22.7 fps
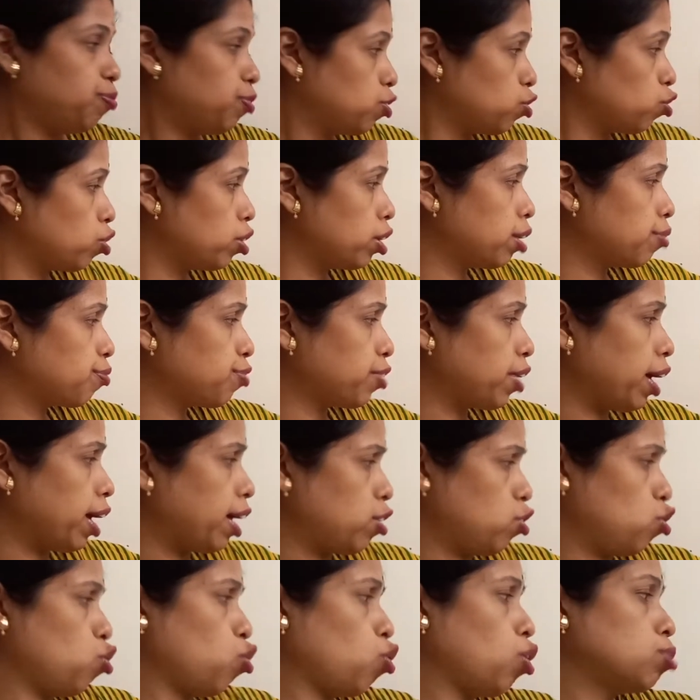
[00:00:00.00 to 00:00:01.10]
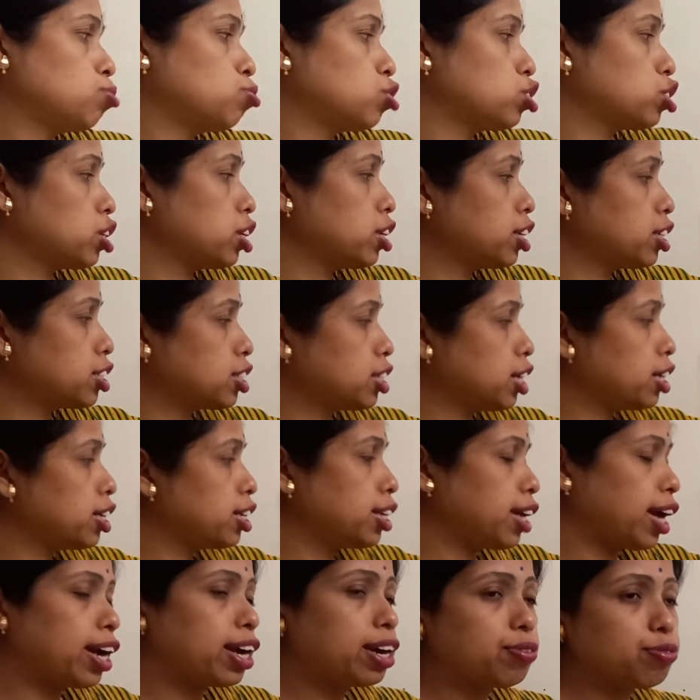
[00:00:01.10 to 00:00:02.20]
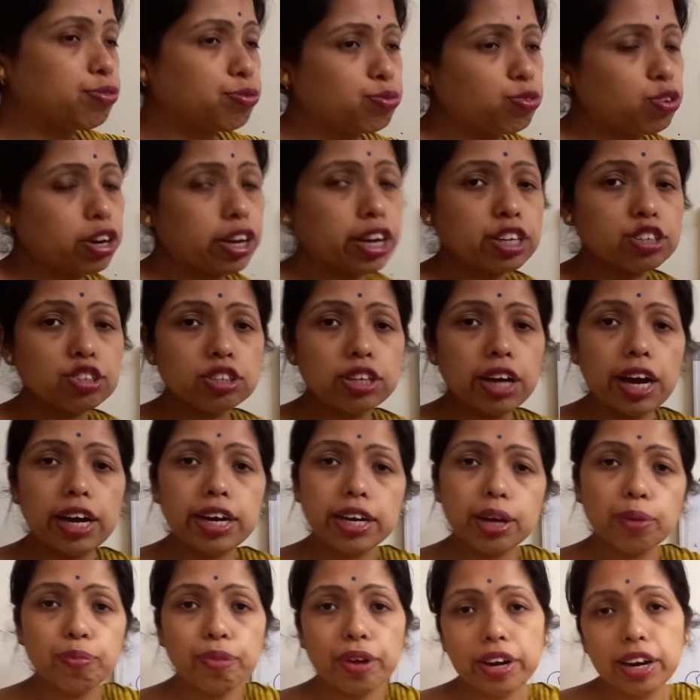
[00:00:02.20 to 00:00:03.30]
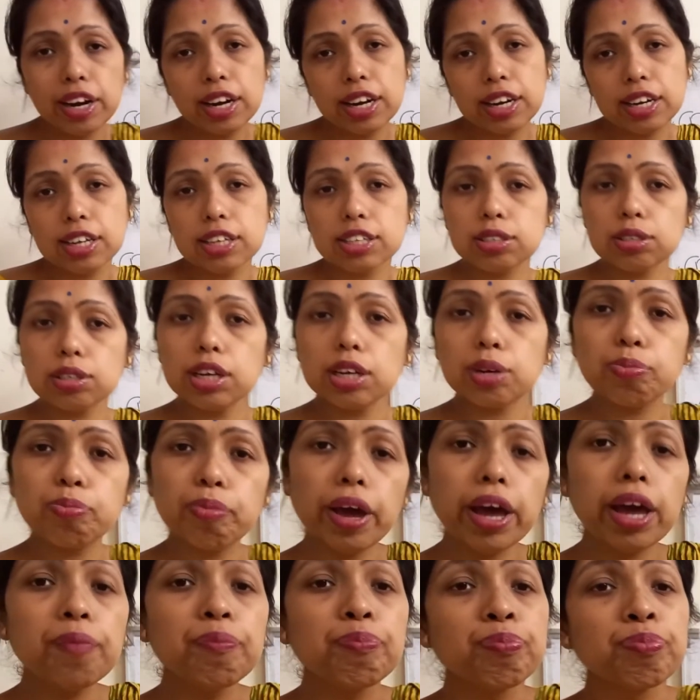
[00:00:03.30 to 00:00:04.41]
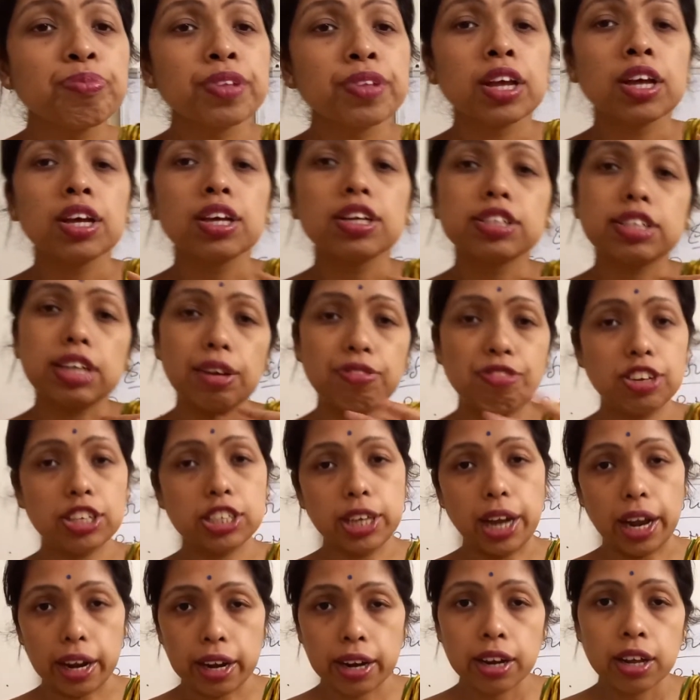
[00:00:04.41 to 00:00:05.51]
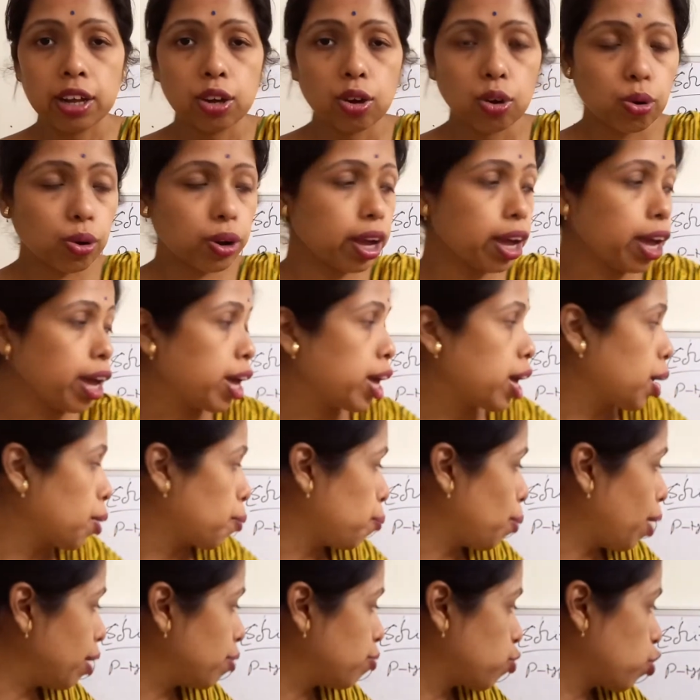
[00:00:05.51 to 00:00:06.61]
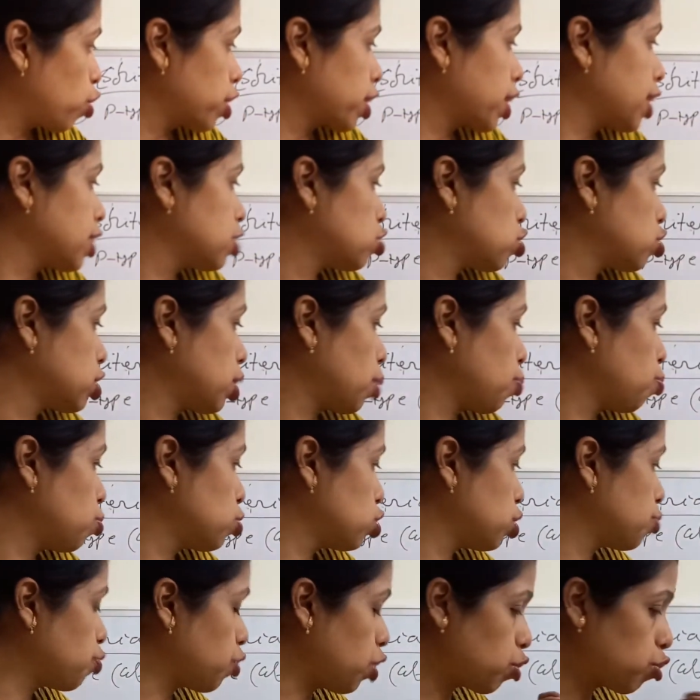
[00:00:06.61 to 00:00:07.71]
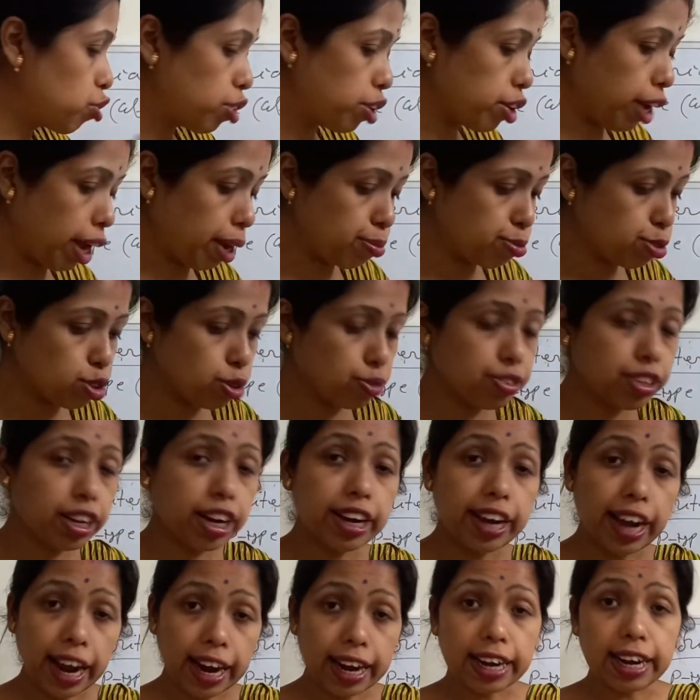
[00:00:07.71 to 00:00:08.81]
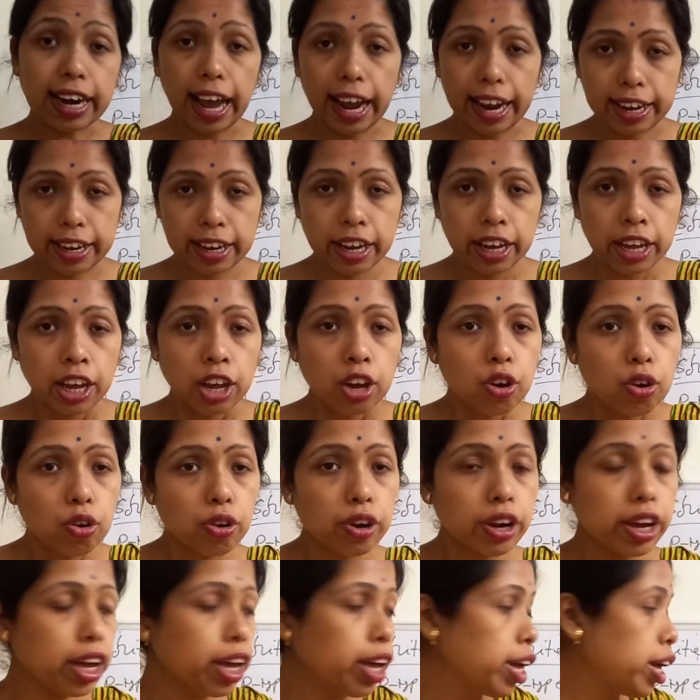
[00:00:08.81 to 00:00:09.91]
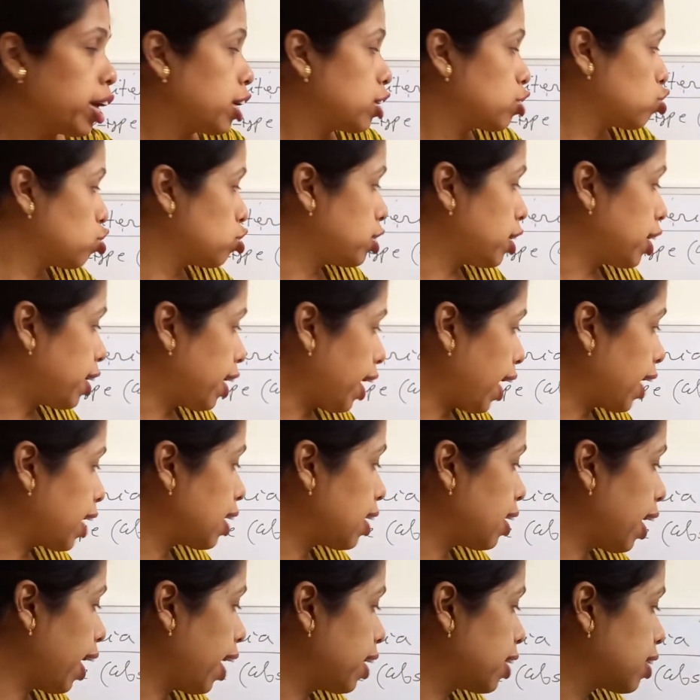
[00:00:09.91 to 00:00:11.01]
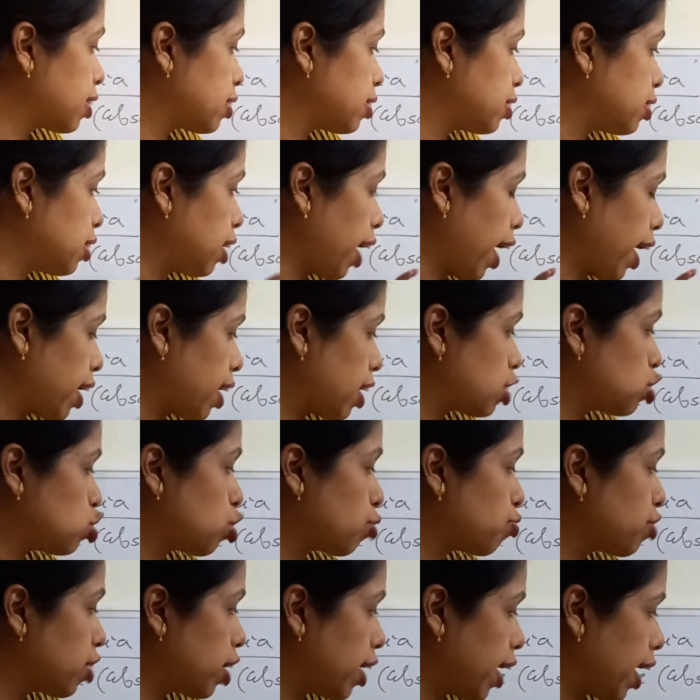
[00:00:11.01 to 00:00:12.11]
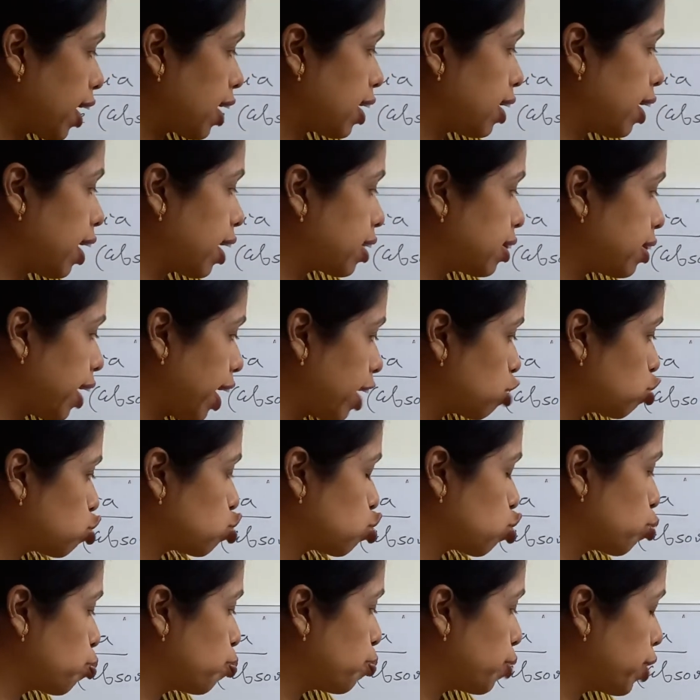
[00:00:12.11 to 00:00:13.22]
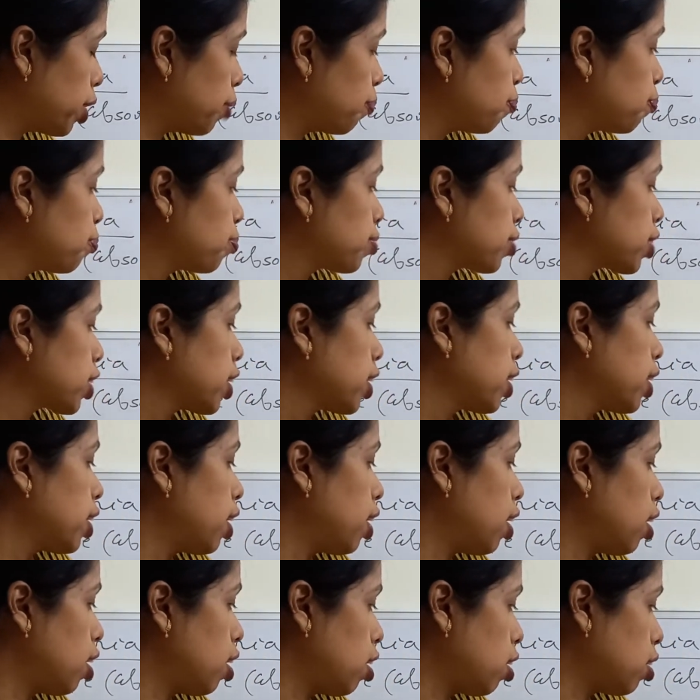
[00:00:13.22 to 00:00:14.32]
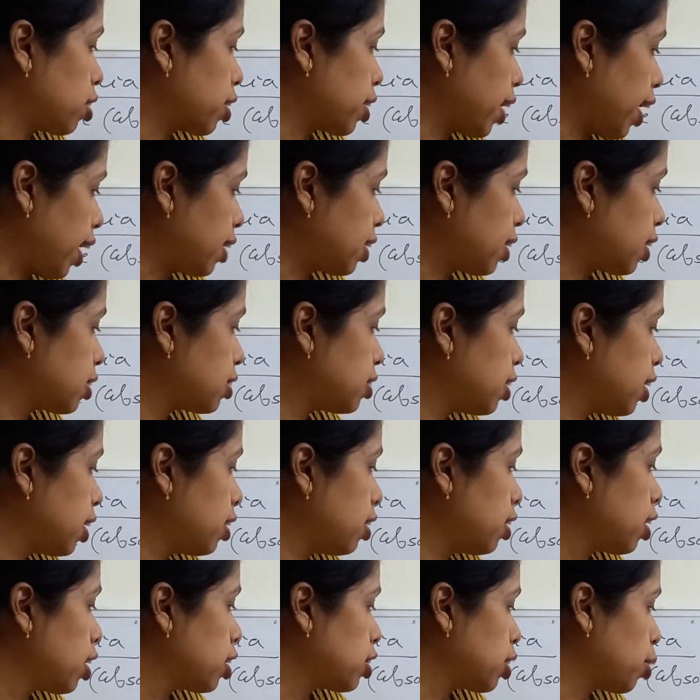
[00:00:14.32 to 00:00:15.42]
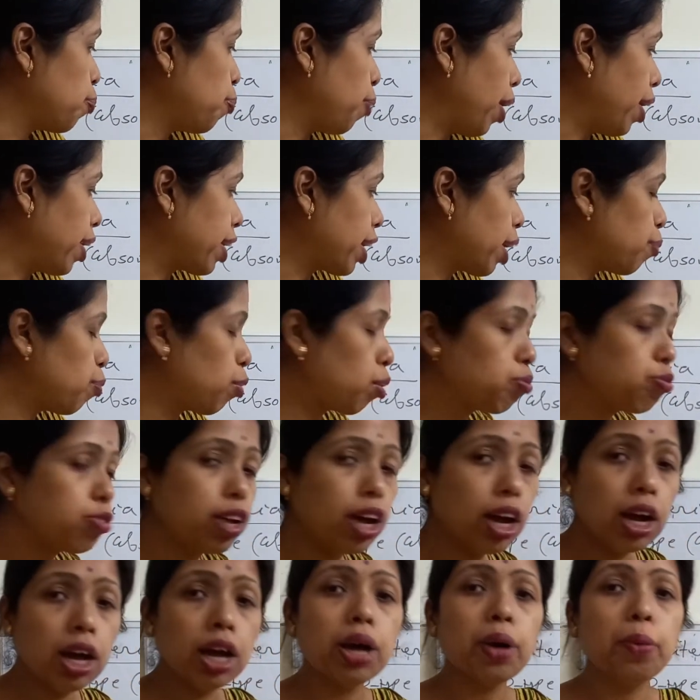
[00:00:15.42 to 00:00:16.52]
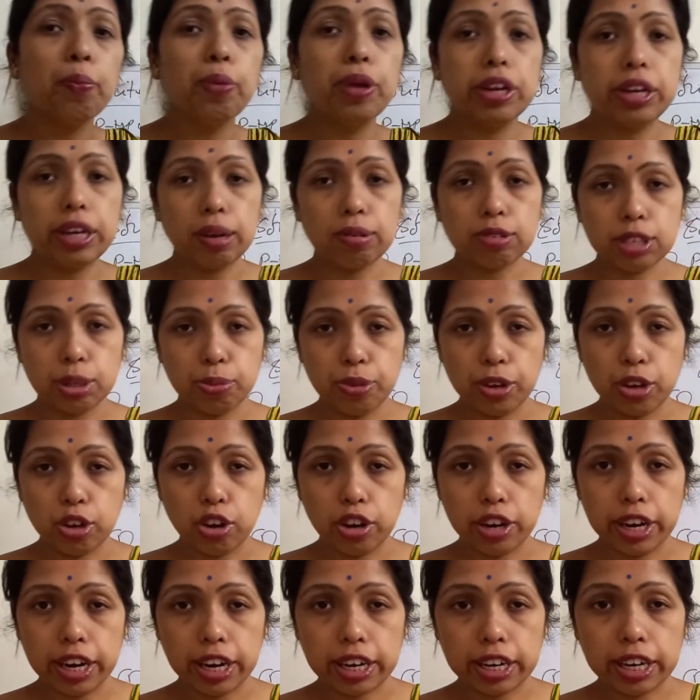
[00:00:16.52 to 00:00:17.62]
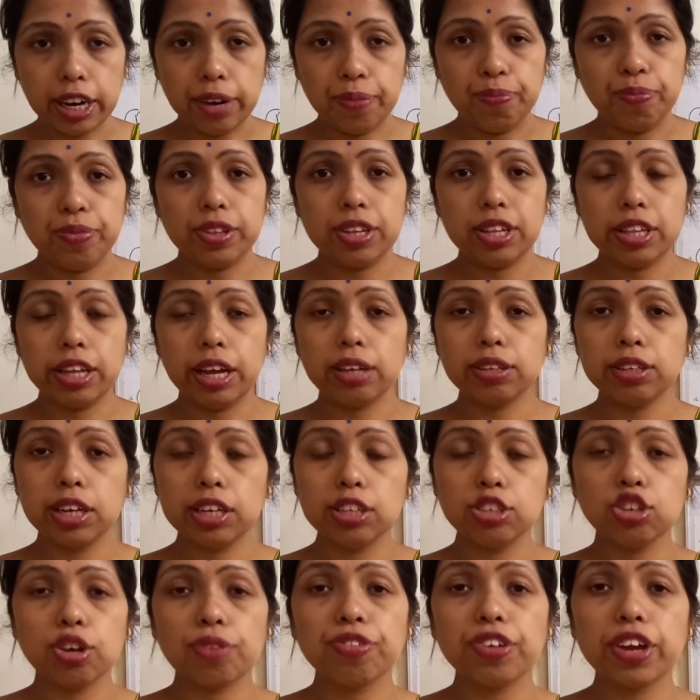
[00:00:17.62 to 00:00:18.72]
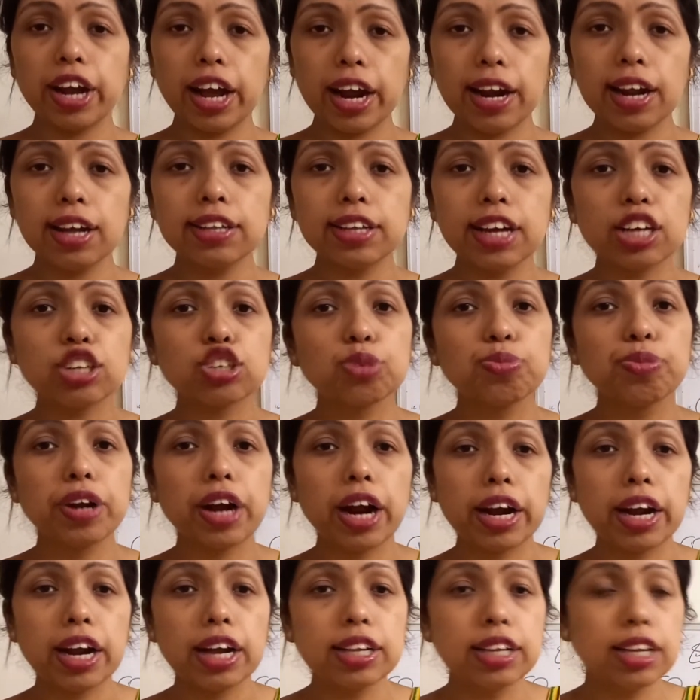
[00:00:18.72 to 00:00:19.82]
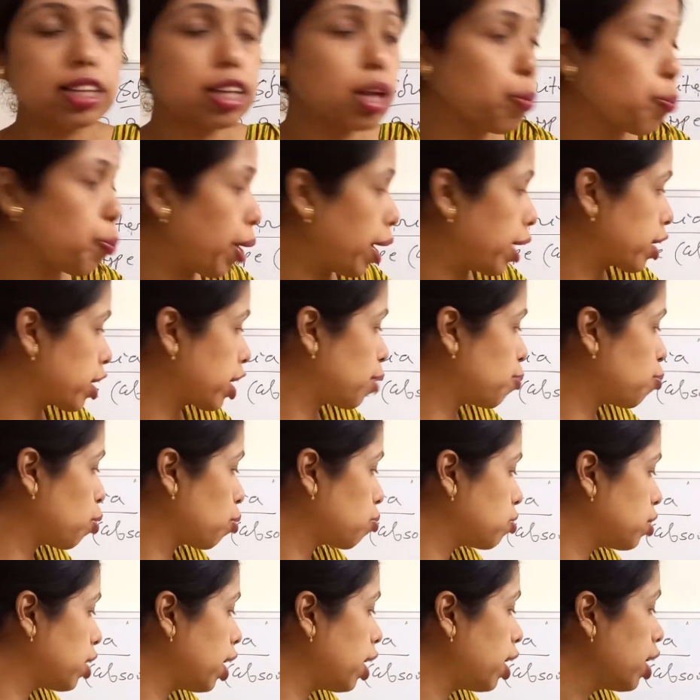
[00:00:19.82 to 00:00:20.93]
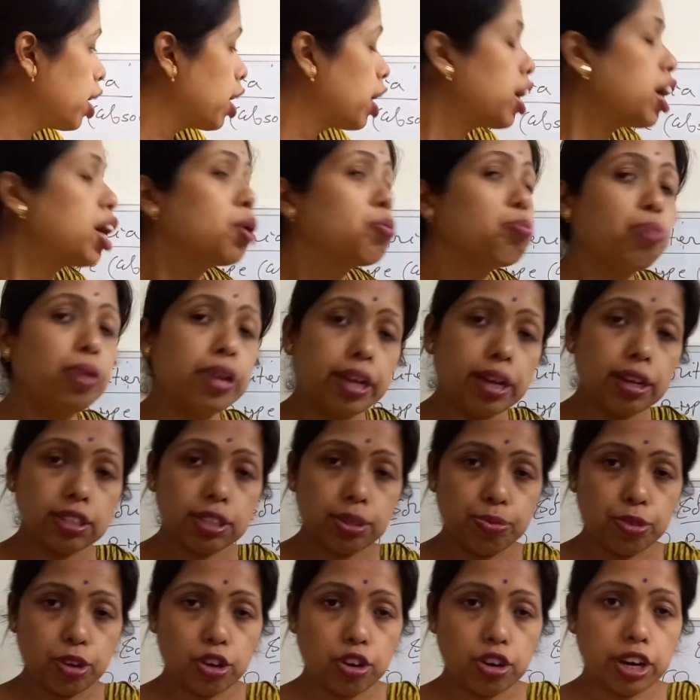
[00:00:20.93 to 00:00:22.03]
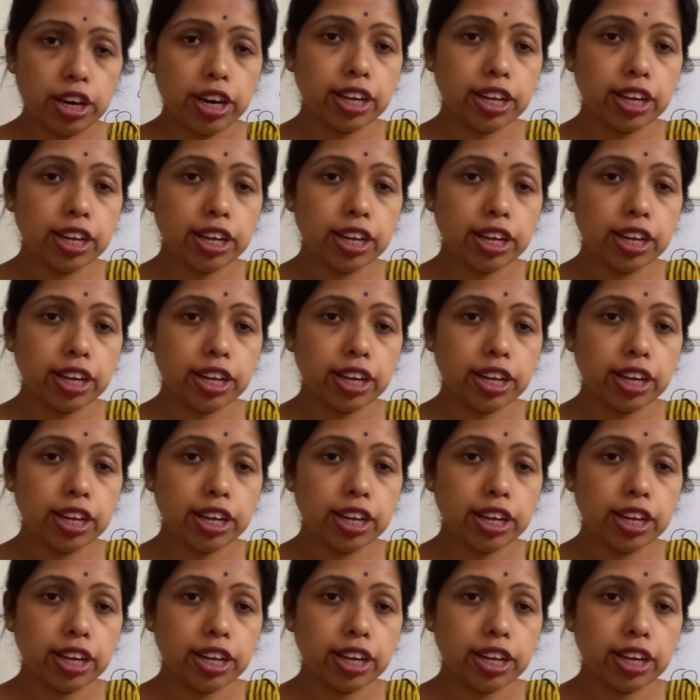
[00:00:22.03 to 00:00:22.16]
So if n low absorption is there in n, for case of the n-type material, it may sufficient. Okay, but for case, so suppose if you want to absorb the red light, okay, so the red light, the energy of the red light, that should be greater than the band gap of the p-type semiconductor. The energy of the red light, that should be greater than the band gap of the p-type semiconductor.